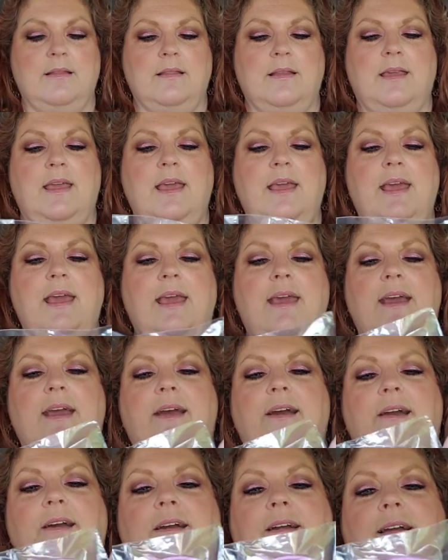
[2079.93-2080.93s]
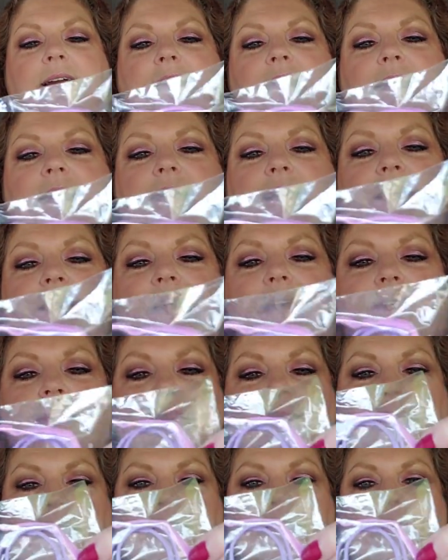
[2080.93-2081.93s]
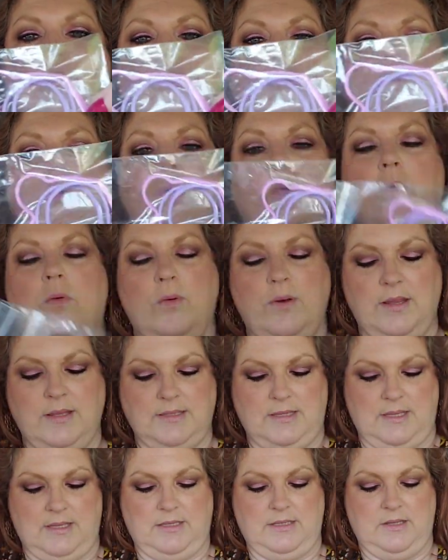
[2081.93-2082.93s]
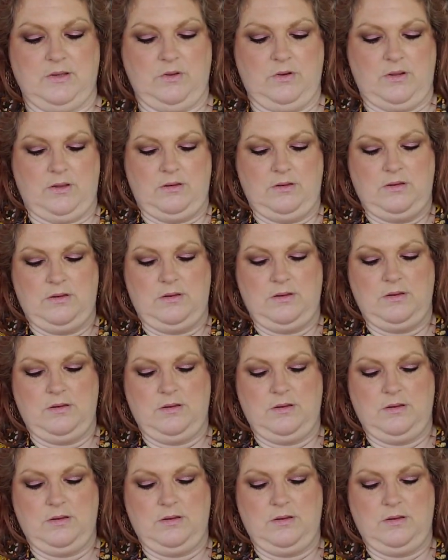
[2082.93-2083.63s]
Looky here. These are cool. What is this? Hold on.